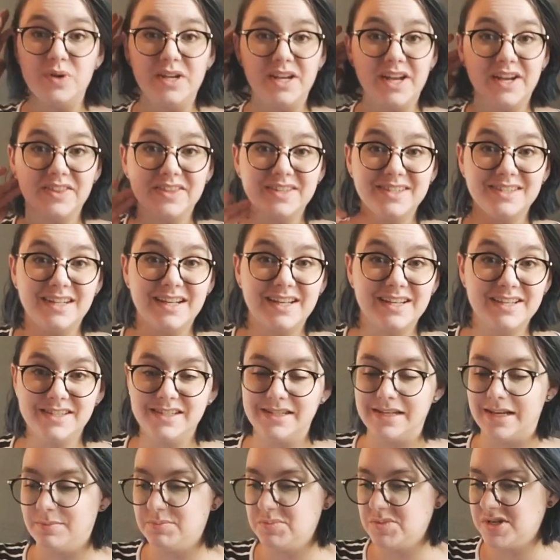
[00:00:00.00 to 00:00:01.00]
we got the
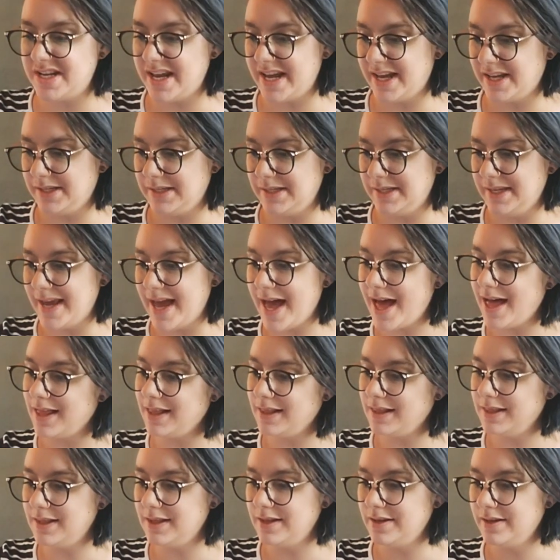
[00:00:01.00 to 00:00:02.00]
stylist named
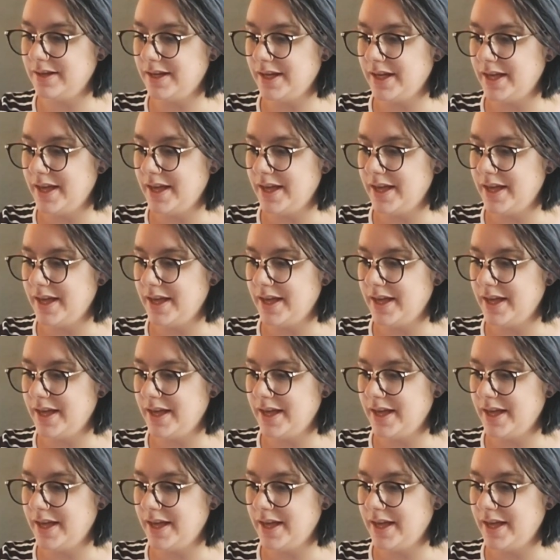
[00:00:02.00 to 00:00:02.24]
Danielle,